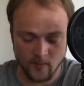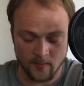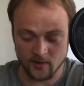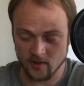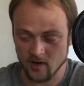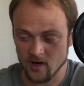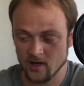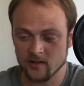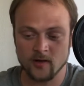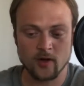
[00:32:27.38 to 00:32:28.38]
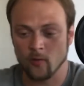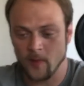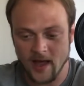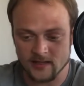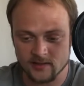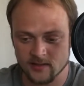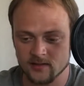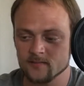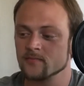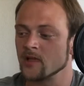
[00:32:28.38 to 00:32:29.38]
remember the card, they go past it,
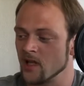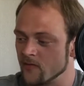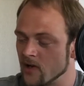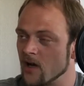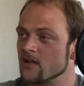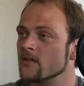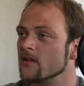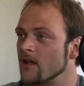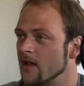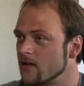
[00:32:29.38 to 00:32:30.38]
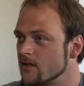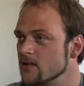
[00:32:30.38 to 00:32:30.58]
they even cut the deck.